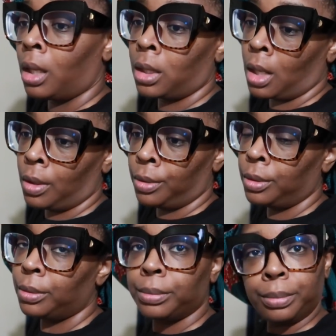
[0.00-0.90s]
So,
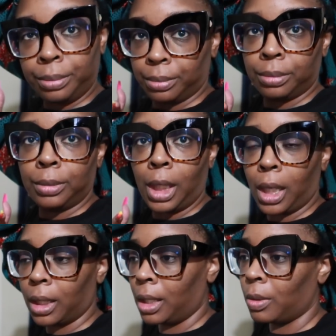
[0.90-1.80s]

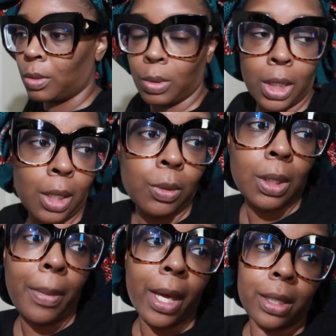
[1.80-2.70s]
yeah, that's what that
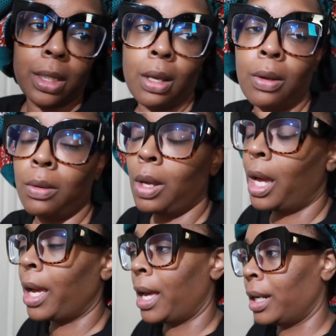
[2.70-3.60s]
was about. So
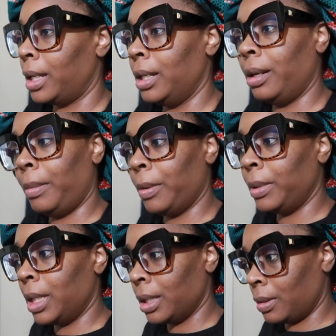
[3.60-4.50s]
I kind of needed a
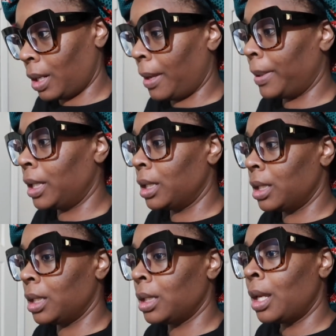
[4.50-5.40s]
moment yesterday
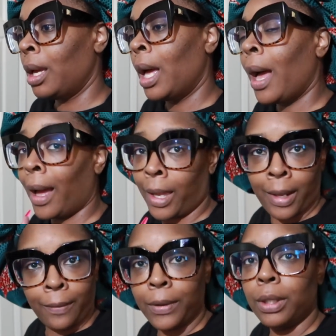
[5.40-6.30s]
because I
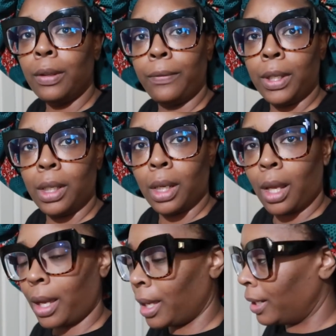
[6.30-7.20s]
kind of felt defeated.
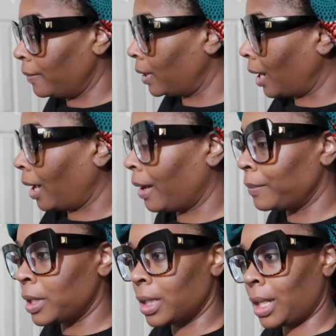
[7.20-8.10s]
I can't even lie.
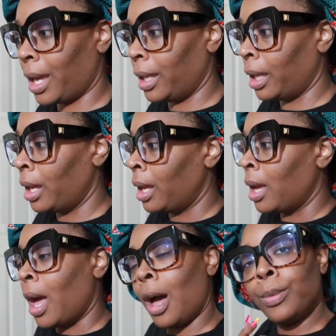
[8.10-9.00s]
I'm just like,
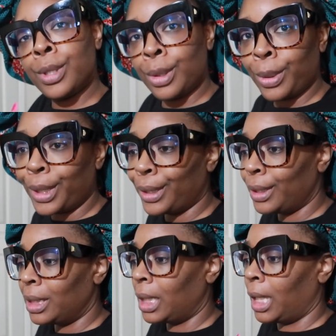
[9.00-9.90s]
I was doing
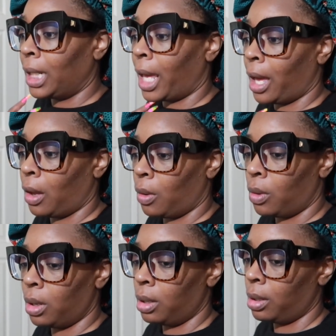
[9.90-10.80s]
good and now
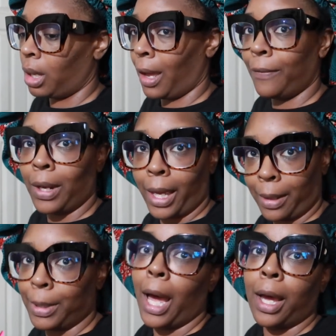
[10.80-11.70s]
I feel like
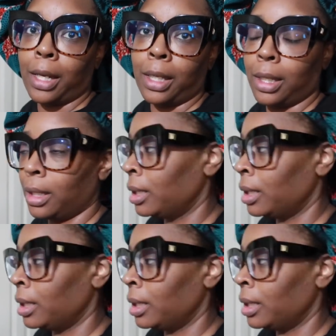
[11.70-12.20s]
I'm dying again.